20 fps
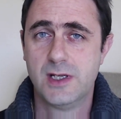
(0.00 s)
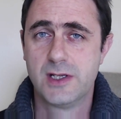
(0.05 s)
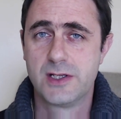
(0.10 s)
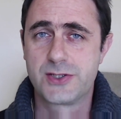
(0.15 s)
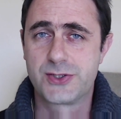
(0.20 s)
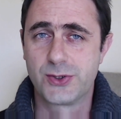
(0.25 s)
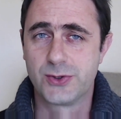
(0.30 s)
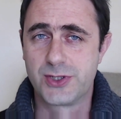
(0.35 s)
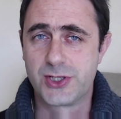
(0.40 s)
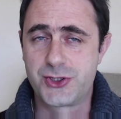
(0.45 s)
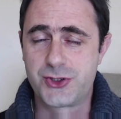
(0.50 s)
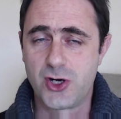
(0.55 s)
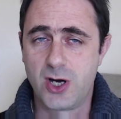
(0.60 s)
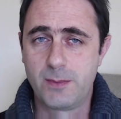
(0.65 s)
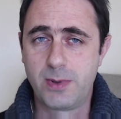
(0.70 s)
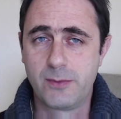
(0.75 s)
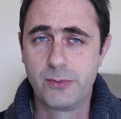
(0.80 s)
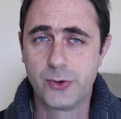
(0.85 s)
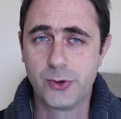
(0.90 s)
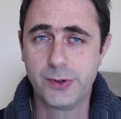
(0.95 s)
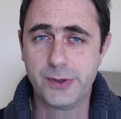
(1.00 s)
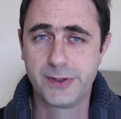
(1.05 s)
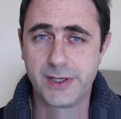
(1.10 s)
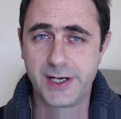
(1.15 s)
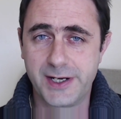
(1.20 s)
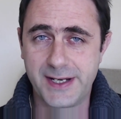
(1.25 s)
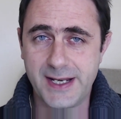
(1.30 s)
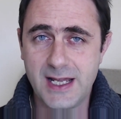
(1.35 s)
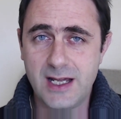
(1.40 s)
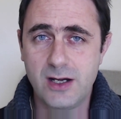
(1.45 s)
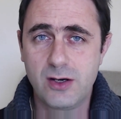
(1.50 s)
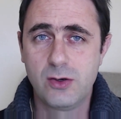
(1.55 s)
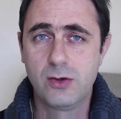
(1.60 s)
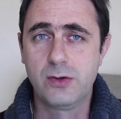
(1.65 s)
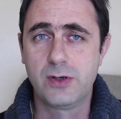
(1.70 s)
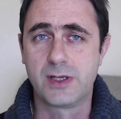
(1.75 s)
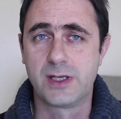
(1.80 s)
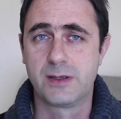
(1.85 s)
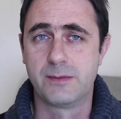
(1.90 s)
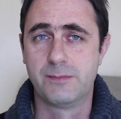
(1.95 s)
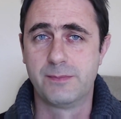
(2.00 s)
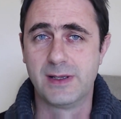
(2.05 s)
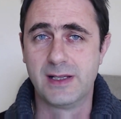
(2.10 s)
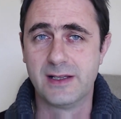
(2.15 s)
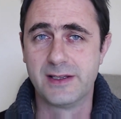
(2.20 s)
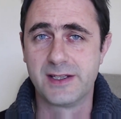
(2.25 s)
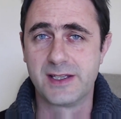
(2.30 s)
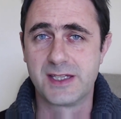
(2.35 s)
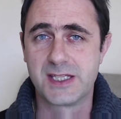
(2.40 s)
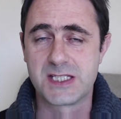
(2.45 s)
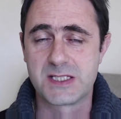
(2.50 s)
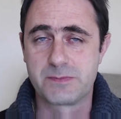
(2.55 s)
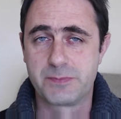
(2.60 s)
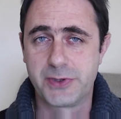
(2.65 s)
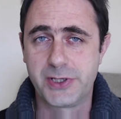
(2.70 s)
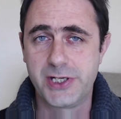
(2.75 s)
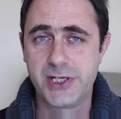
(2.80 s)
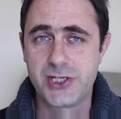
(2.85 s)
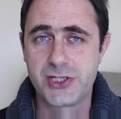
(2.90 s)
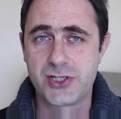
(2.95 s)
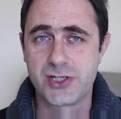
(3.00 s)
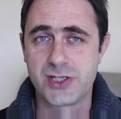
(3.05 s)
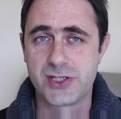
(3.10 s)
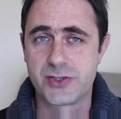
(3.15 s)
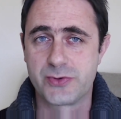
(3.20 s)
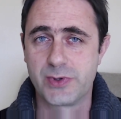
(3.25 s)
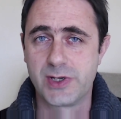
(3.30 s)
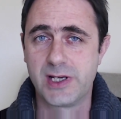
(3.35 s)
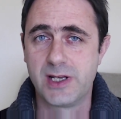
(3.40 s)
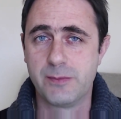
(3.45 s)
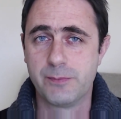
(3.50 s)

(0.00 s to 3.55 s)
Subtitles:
So the job I'm doing right now in building this bridge is really